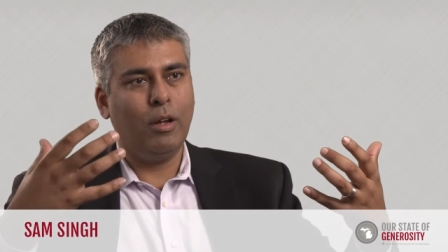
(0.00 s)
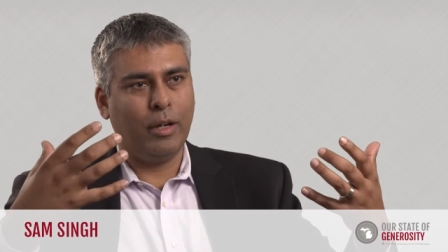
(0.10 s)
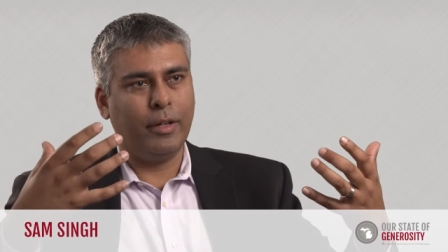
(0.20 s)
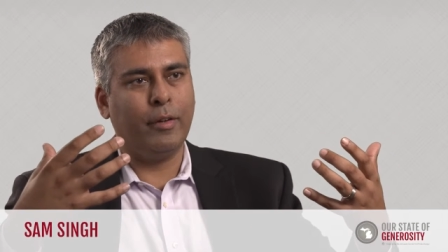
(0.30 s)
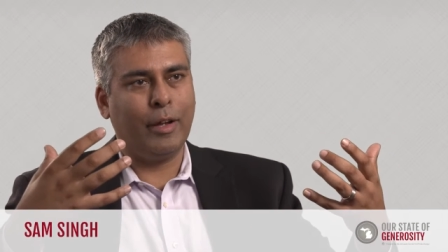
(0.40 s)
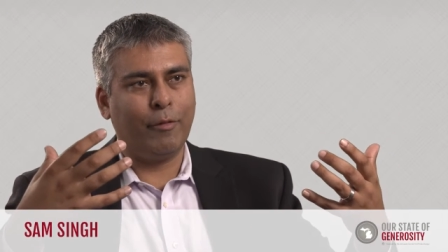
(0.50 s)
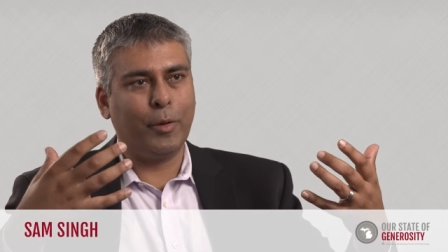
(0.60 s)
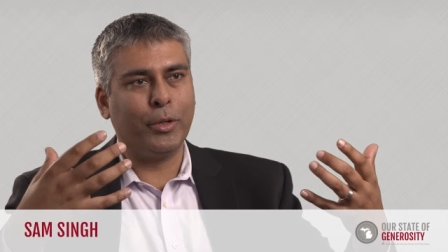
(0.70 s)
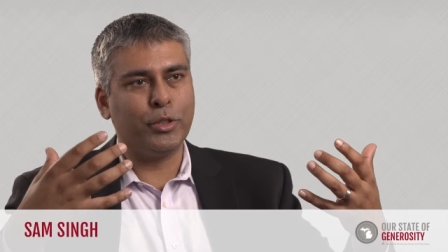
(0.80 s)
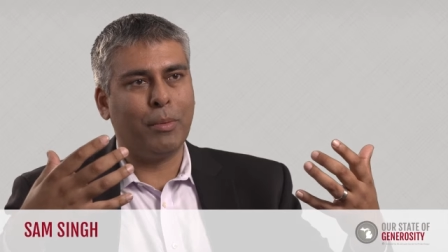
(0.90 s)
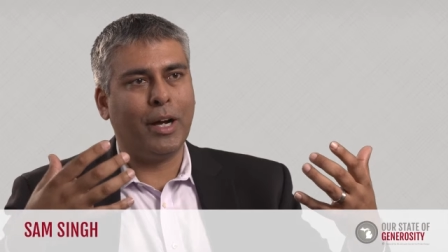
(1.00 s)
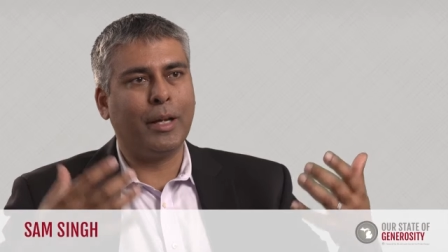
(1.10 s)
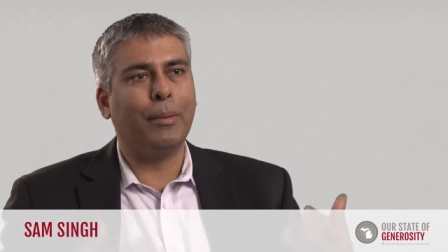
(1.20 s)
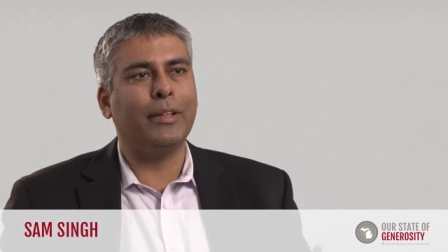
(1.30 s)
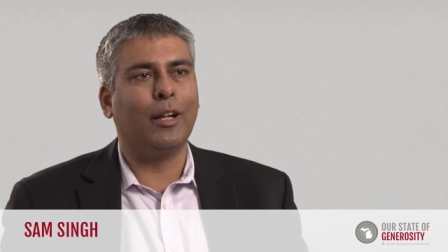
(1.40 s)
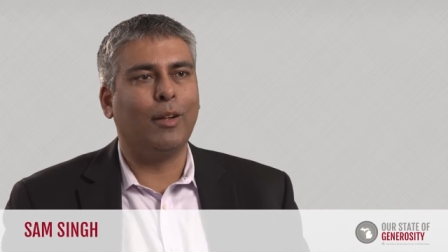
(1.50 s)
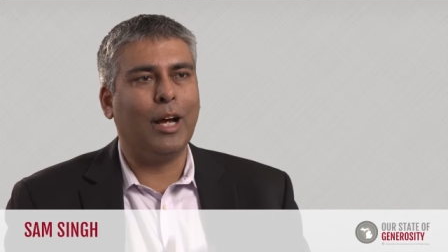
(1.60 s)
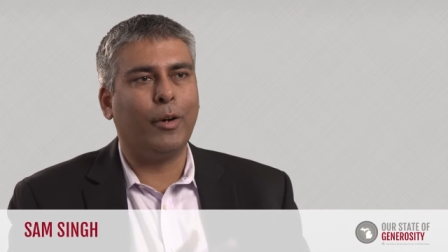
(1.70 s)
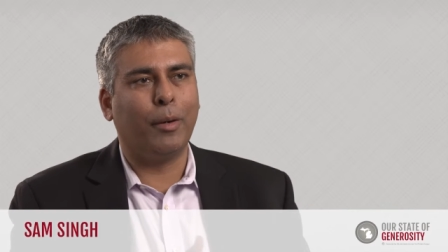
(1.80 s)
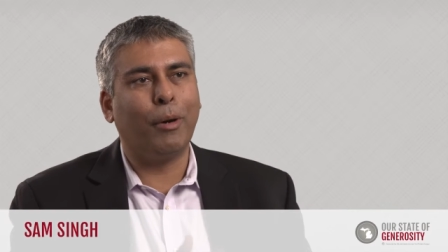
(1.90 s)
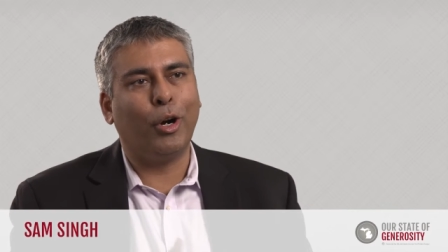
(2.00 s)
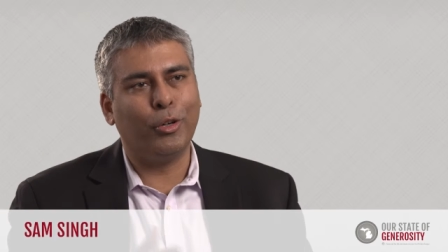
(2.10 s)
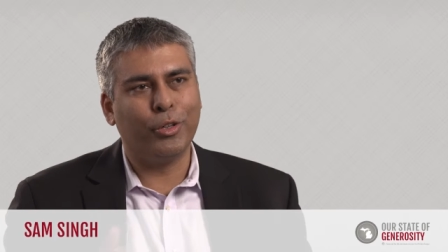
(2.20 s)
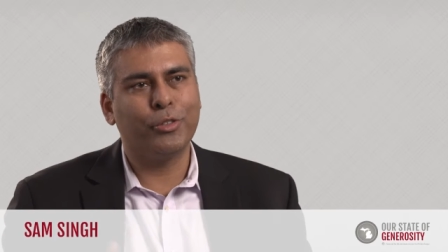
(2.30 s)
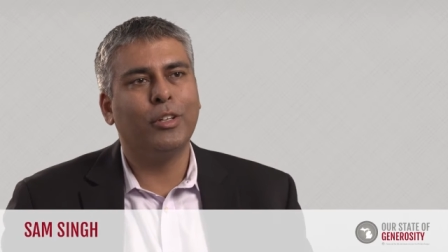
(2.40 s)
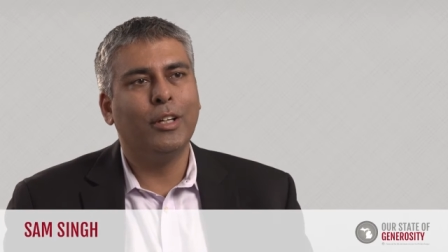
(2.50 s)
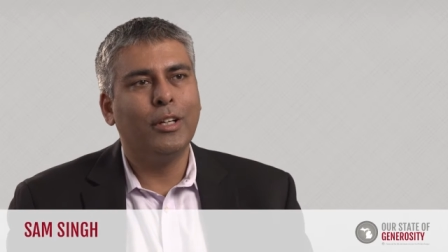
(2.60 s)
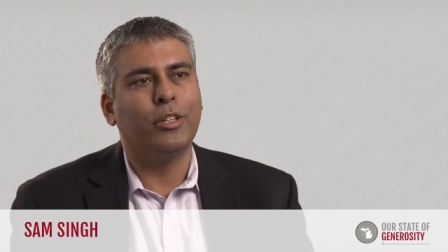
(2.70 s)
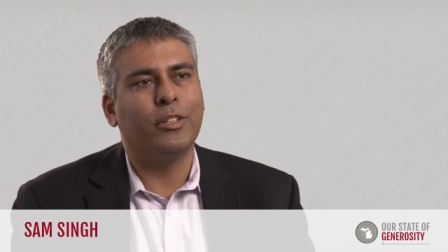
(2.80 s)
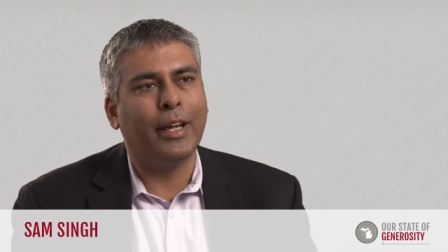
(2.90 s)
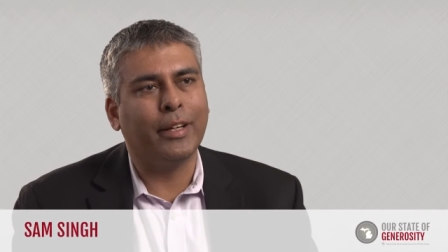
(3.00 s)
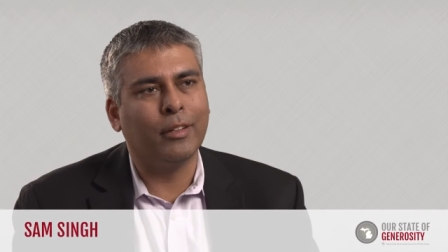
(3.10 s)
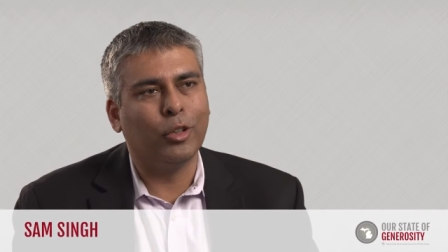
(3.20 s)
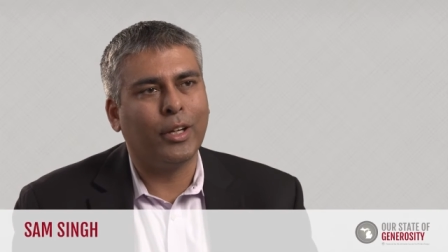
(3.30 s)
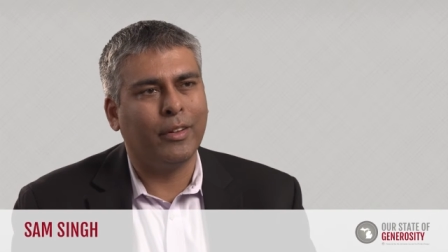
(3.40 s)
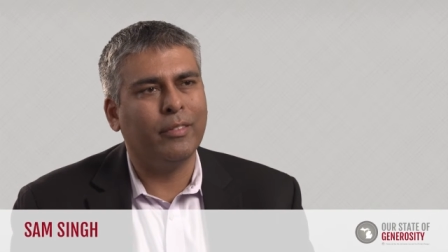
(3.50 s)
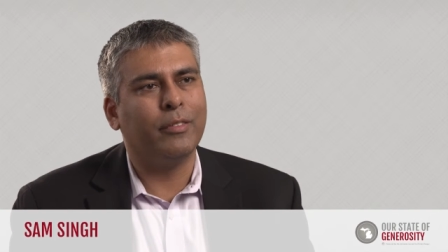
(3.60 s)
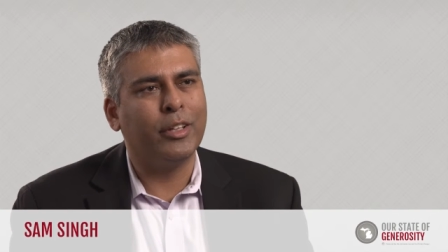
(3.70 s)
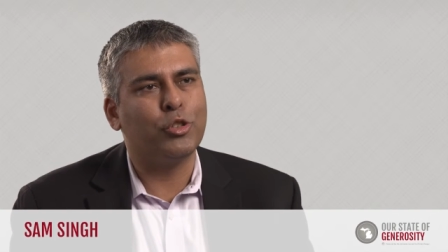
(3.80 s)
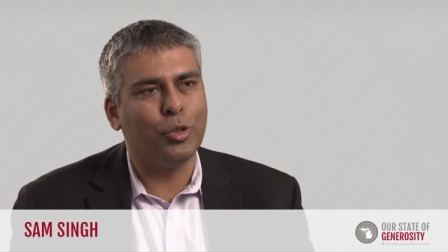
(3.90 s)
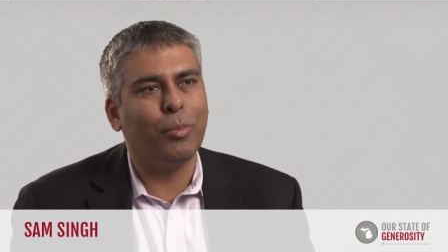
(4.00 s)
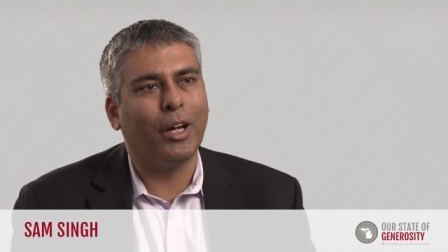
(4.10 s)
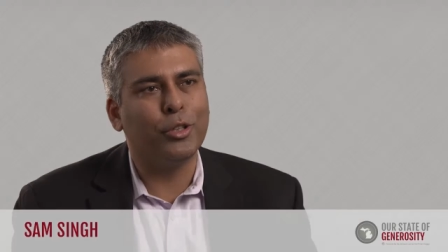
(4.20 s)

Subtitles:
in everyone's mind, but then allowed our partners to take a look at issue by